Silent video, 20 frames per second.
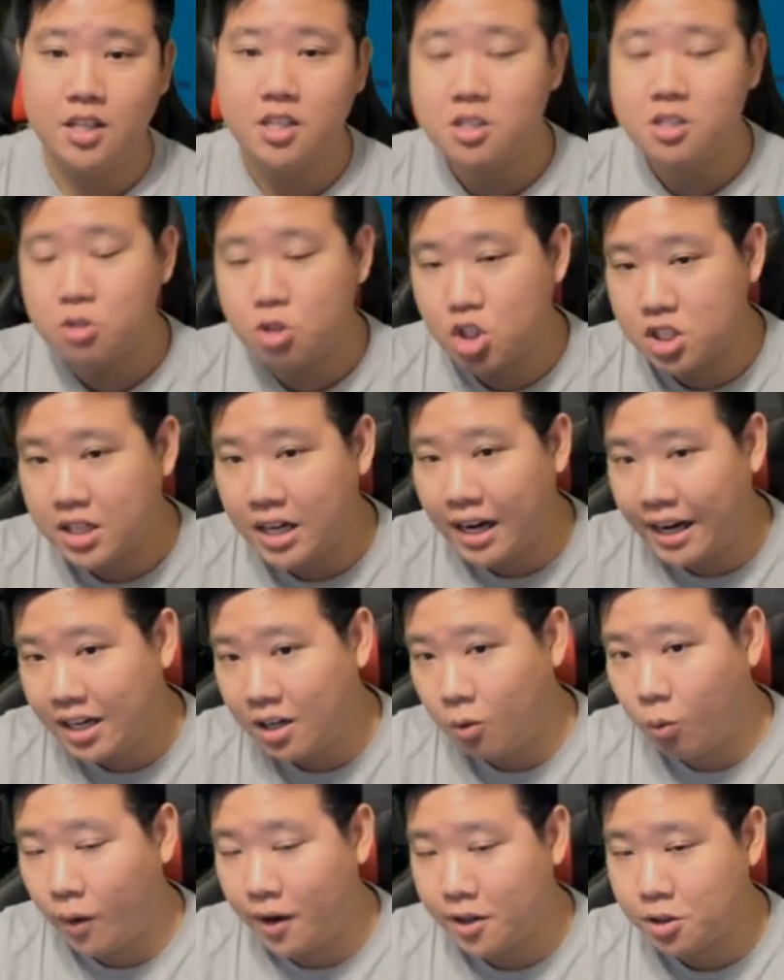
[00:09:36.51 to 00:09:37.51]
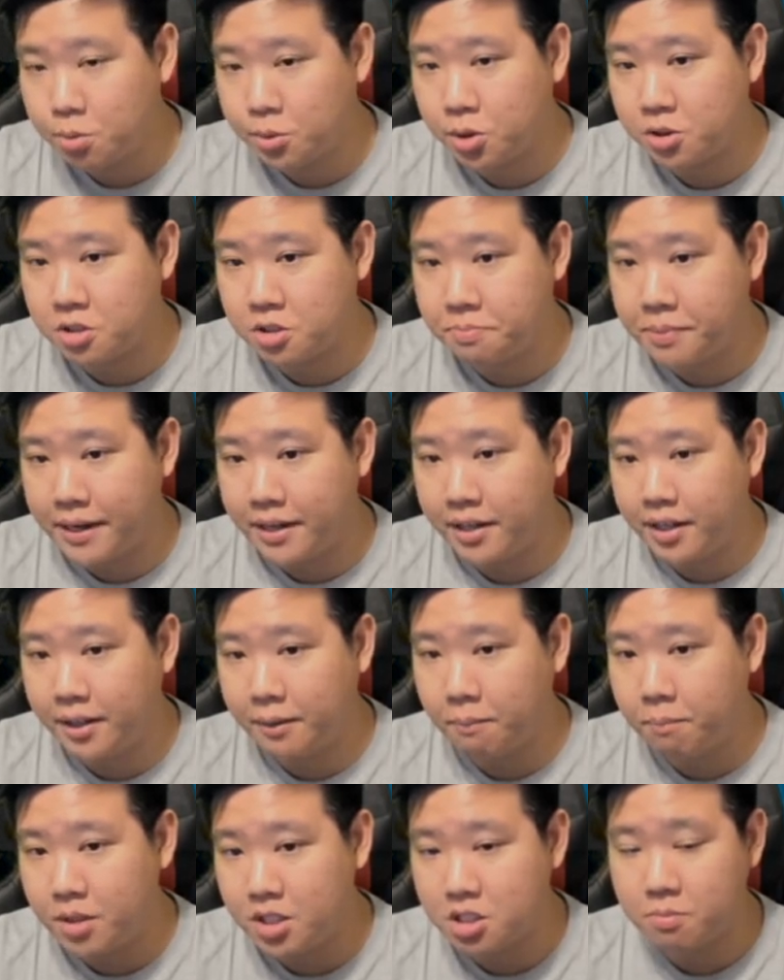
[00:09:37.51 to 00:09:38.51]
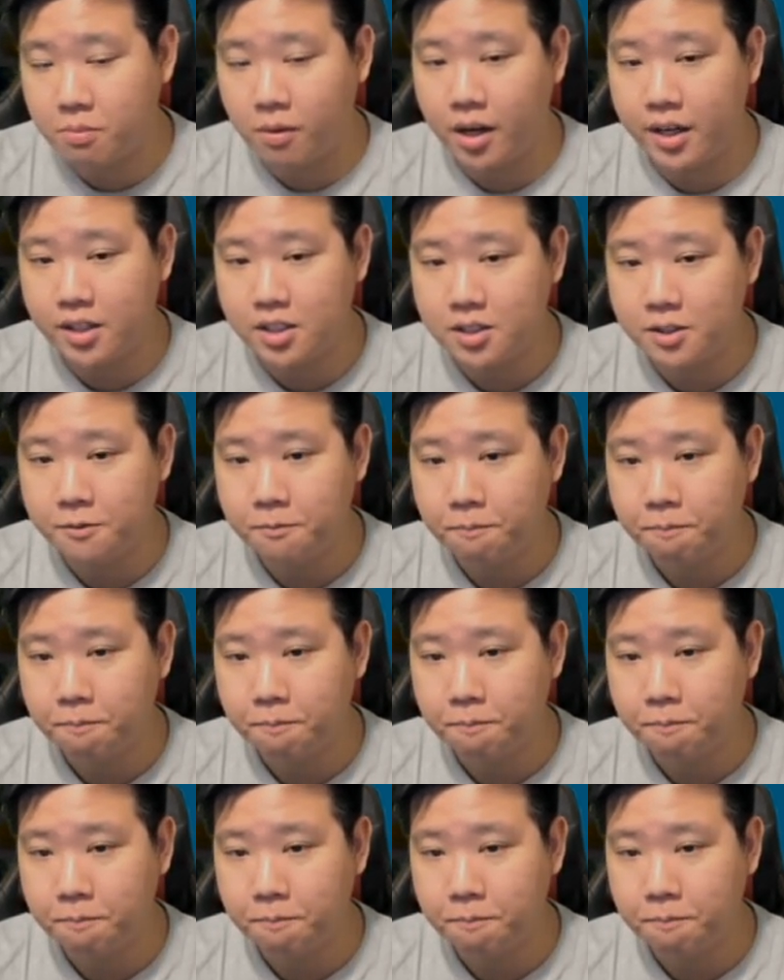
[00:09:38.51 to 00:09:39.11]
So just kind of watch what you're spending. Be smart.